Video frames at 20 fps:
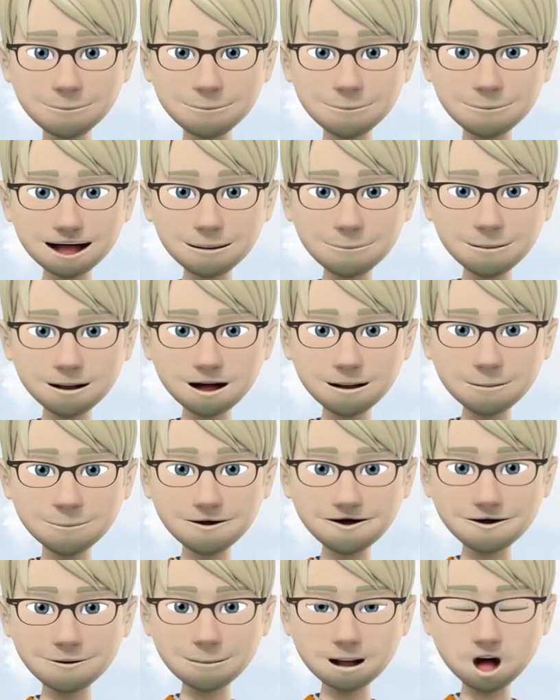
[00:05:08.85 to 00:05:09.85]
For these
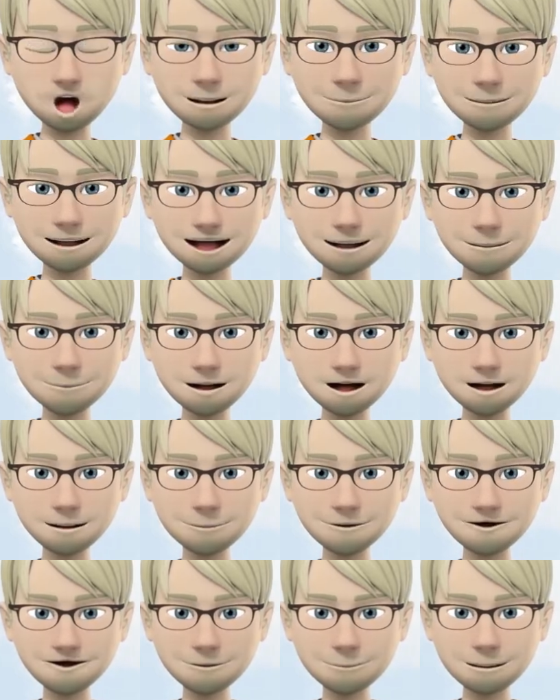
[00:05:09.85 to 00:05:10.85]
cases, Genergy
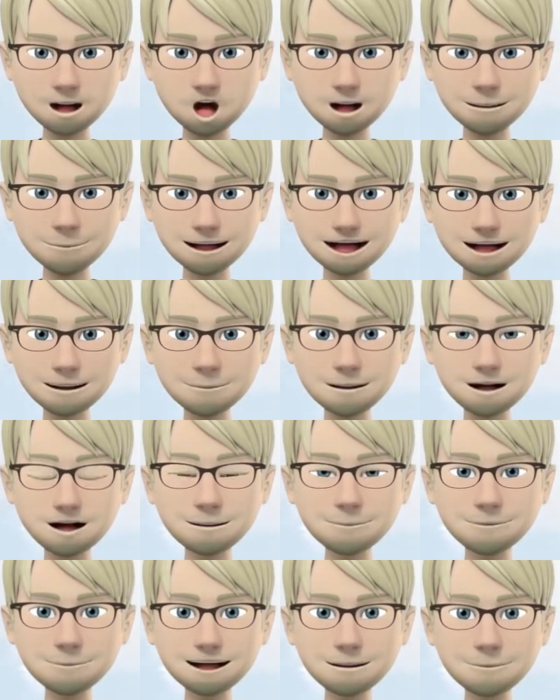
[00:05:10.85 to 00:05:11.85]
recommends that you
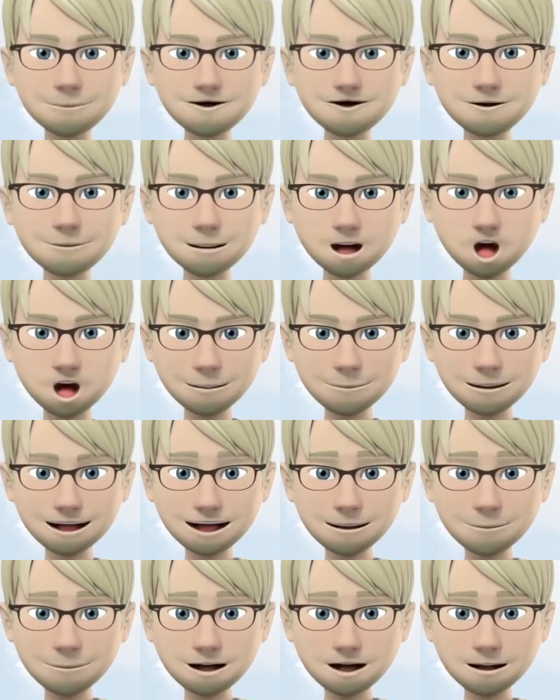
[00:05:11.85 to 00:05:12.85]
seek advice from our
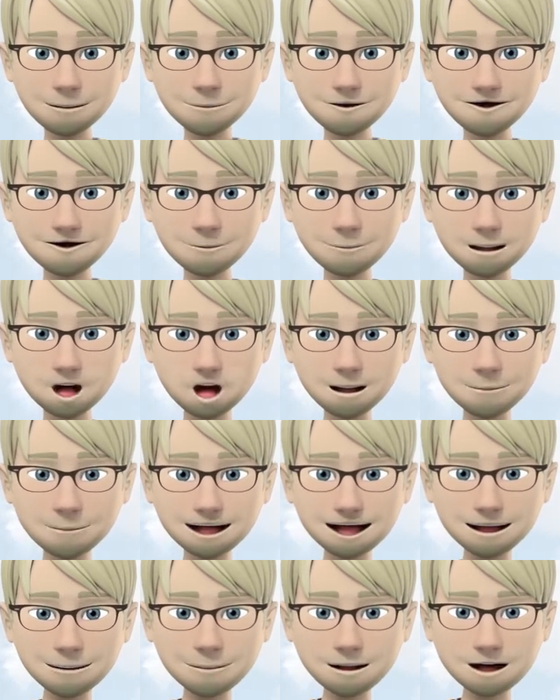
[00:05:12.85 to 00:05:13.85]
technical or
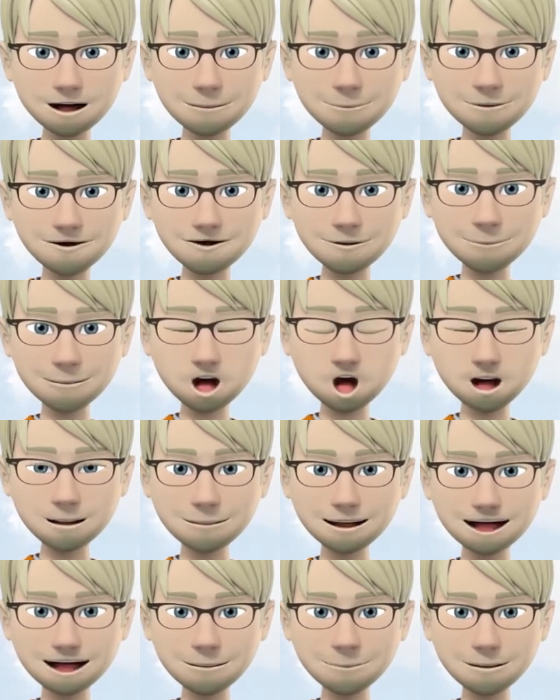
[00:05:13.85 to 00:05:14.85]
sales
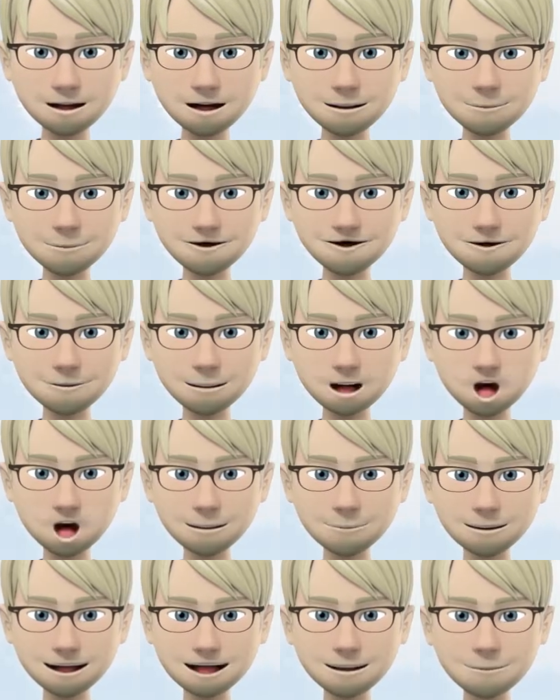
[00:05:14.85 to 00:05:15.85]
department, as they are
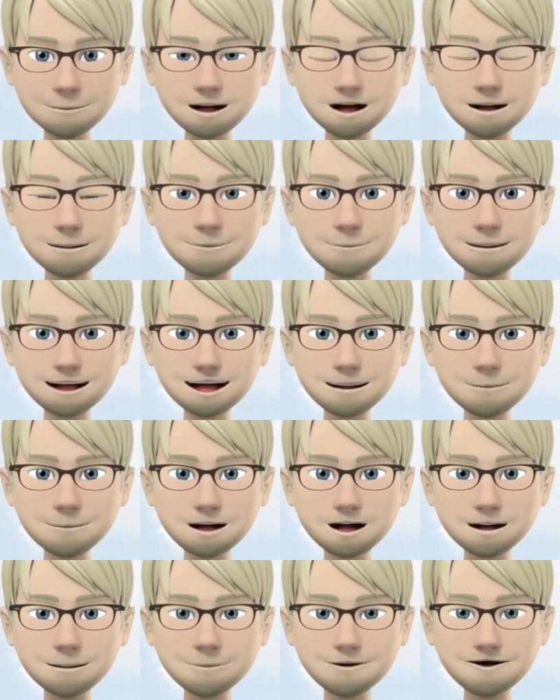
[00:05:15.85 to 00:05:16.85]
very high value
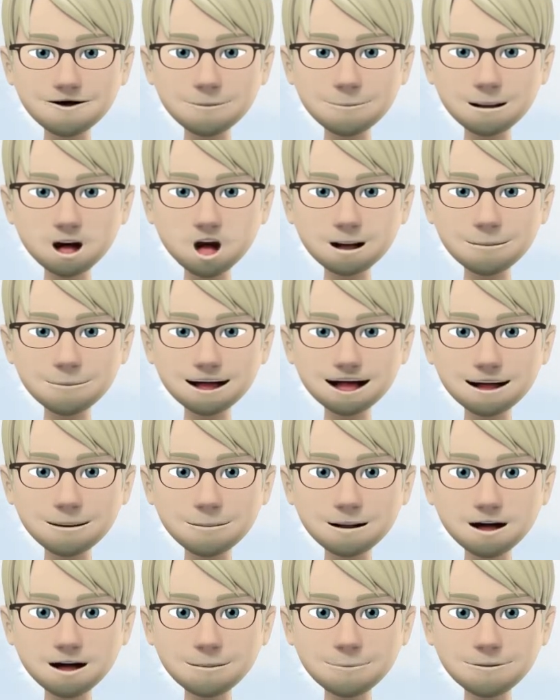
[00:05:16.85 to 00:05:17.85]
equipment and there
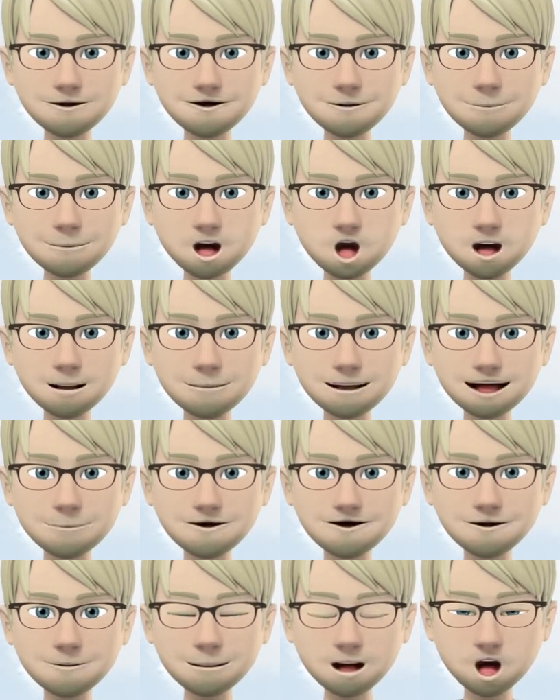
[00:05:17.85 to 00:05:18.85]
are logistical
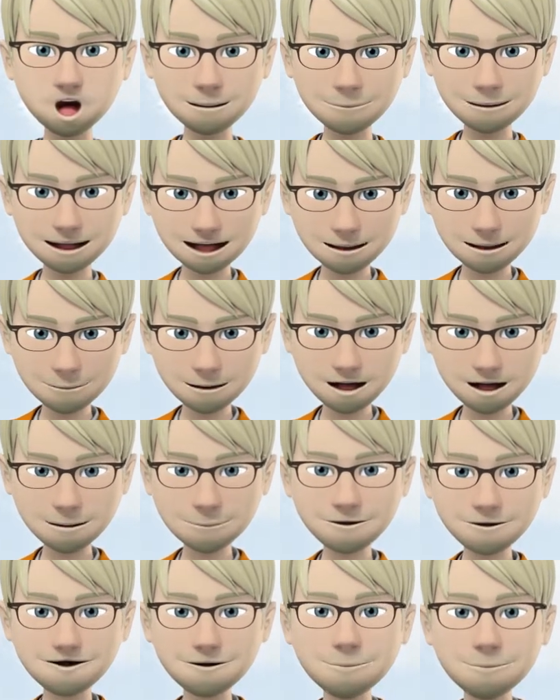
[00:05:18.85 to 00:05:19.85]
complications too.